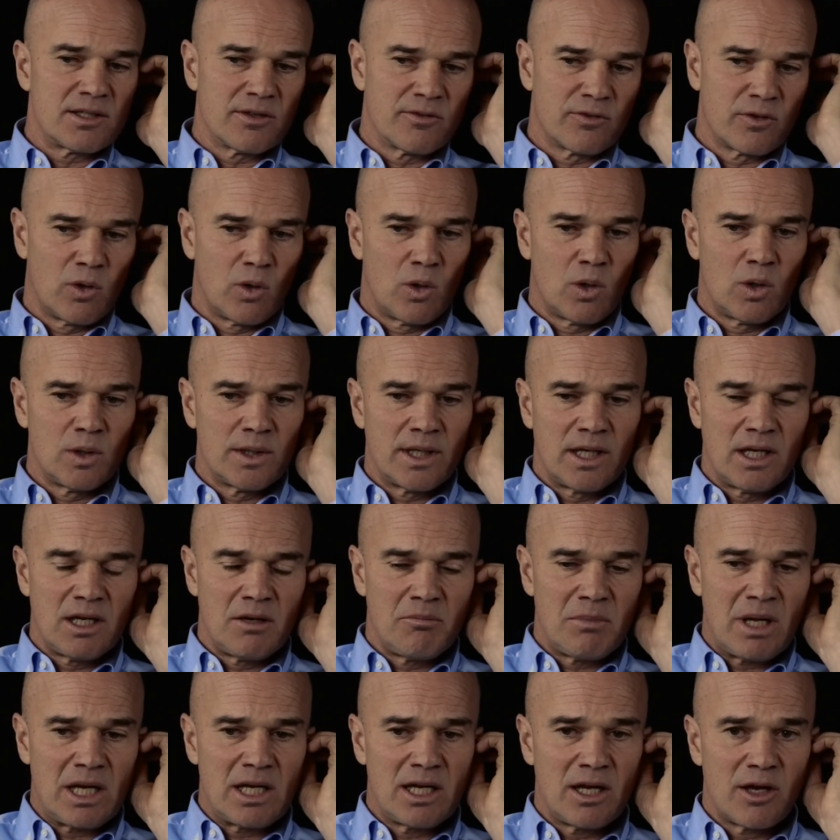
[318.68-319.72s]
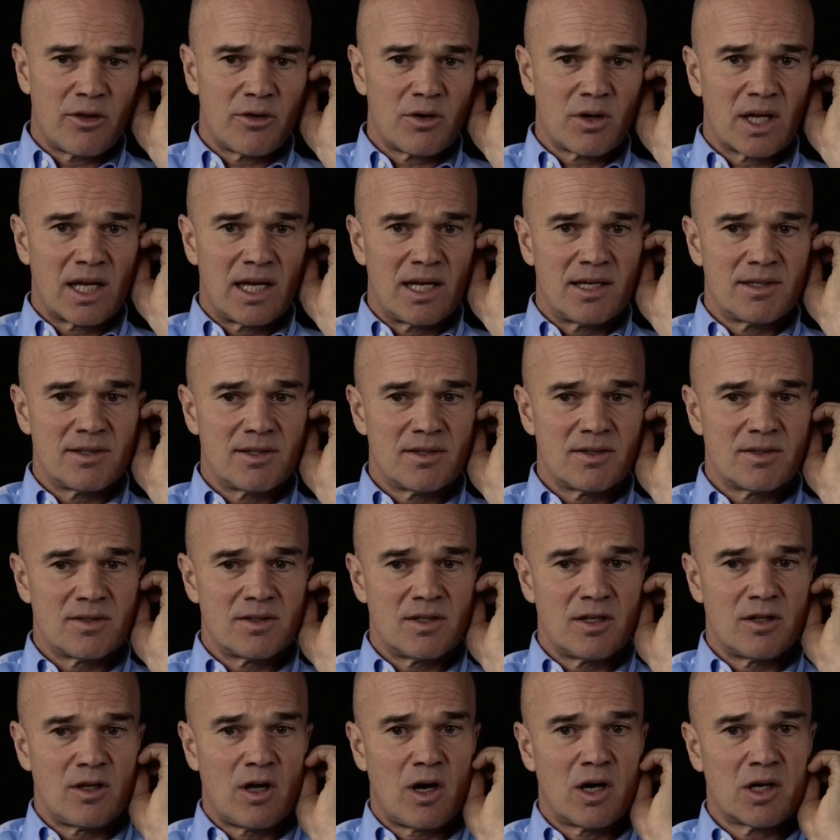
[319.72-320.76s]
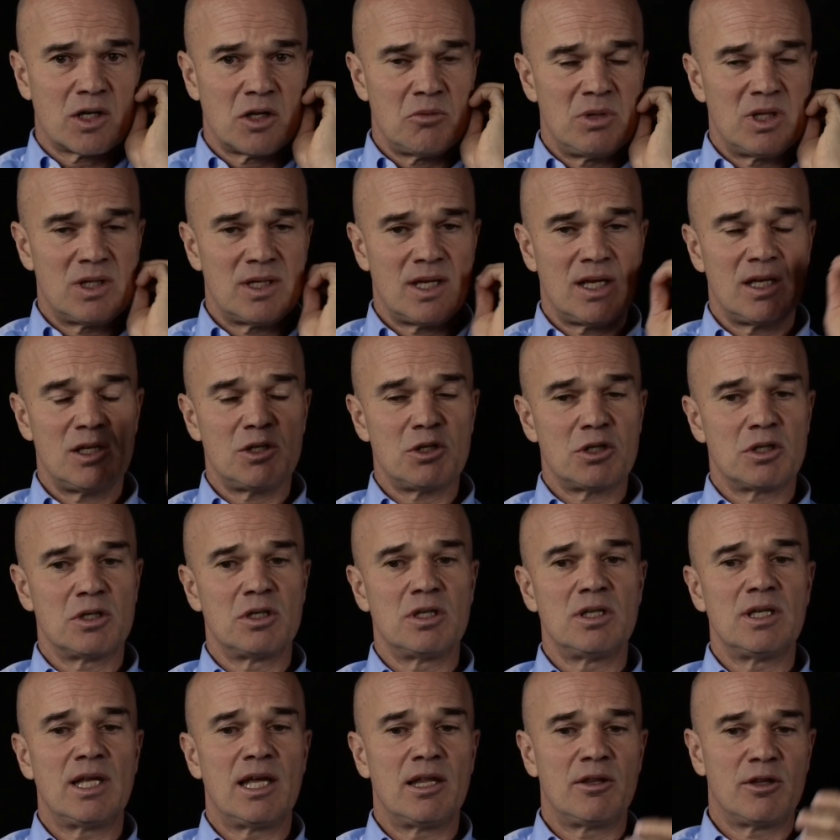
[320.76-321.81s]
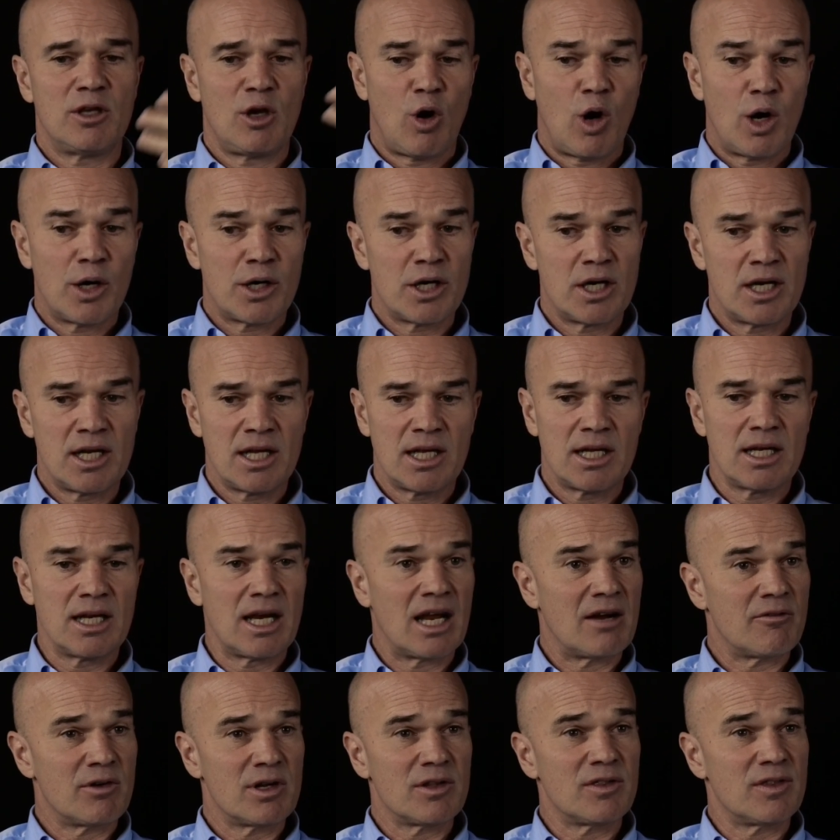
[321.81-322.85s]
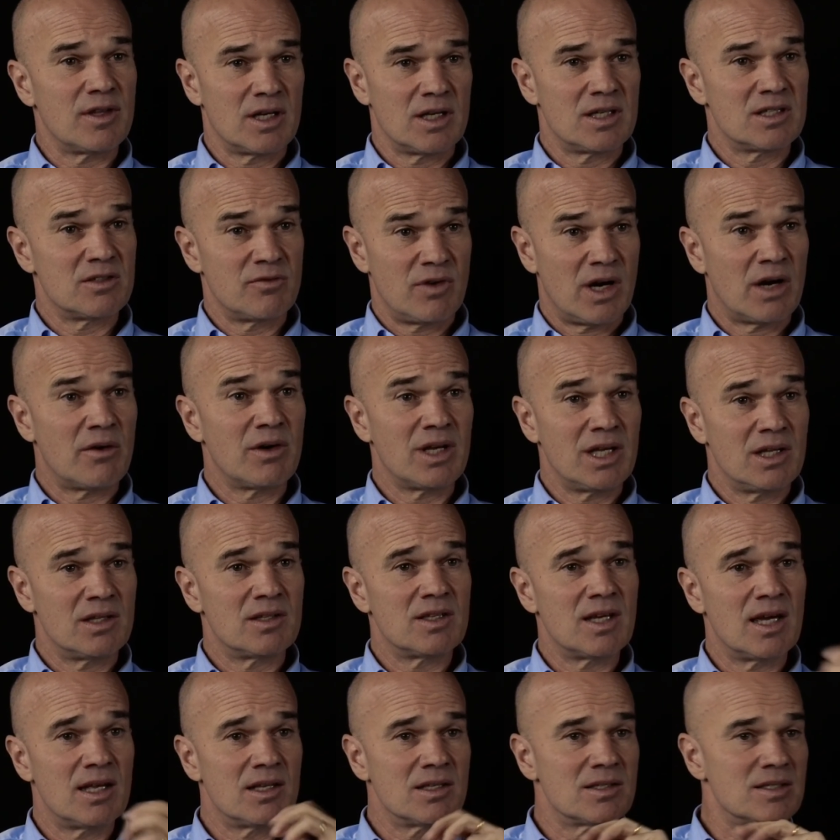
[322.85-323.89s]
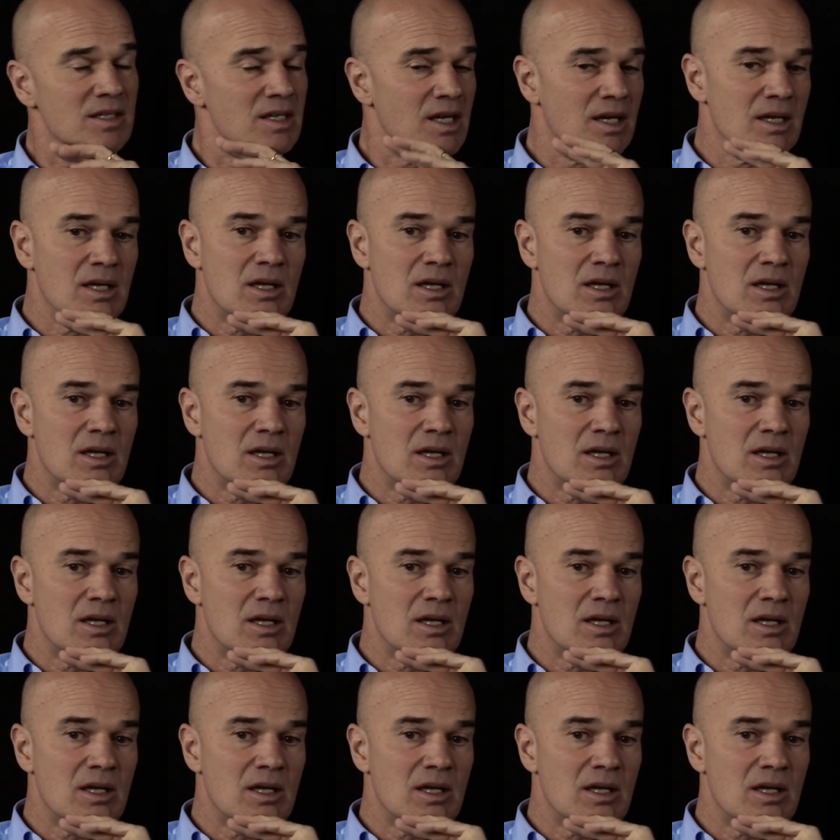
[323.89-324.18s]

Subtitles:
of gold and in many other cases, the documentation and the auditing and everything is very intense.